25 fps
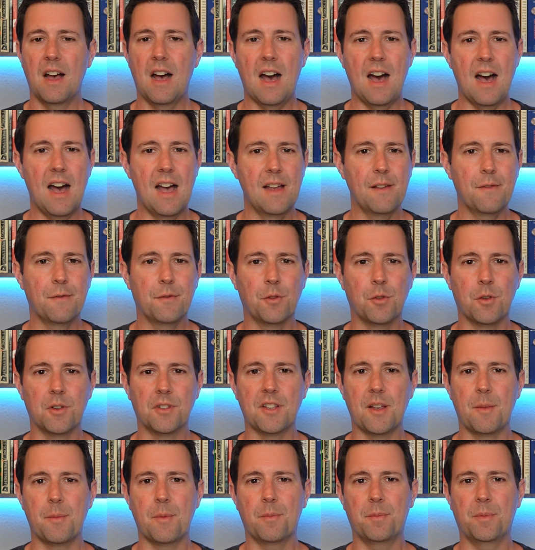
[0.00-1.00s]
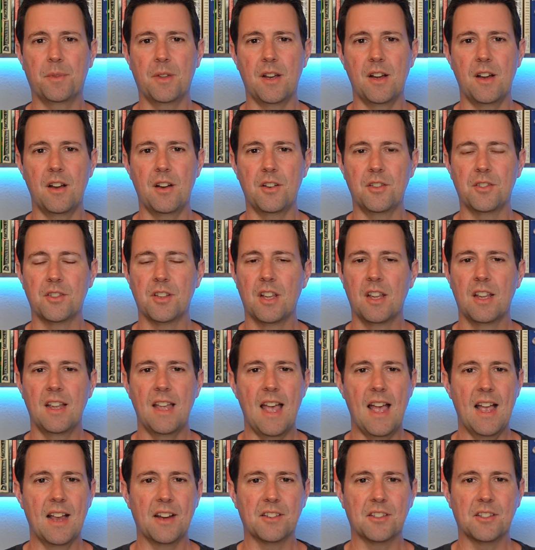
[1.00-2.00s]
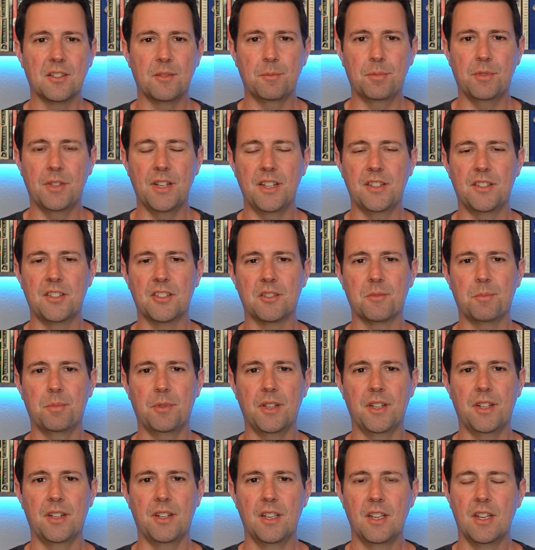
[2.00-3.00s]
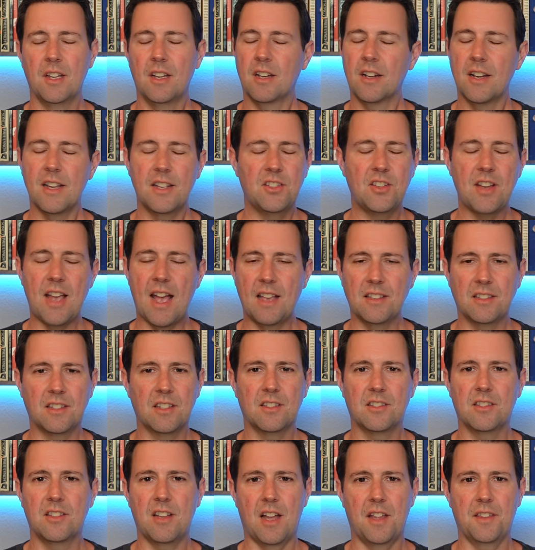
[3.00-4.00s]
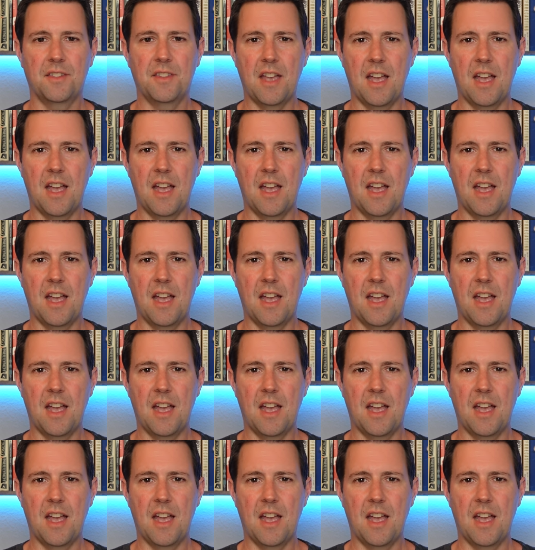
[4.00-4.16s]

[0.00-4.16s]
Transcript: high floor type of players, excellent play discipline. I mean, Jazz is not